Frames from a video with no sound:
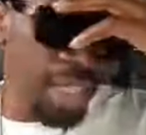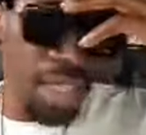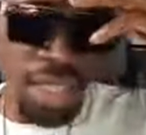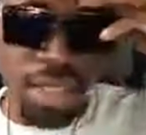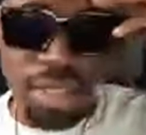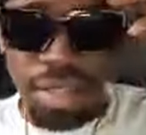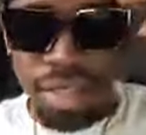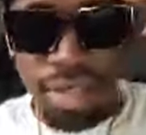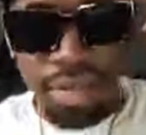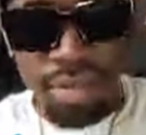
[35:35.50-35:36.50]

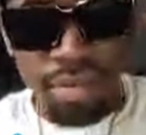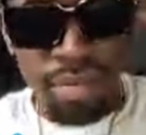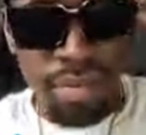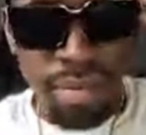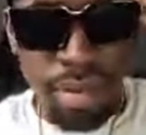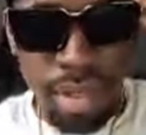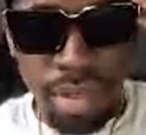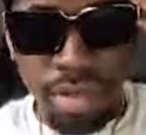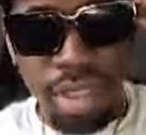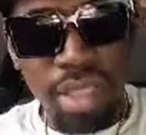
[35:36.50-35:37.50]
Kingston. You
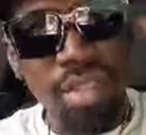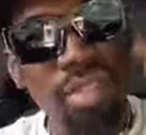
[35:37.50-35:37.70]
know it go.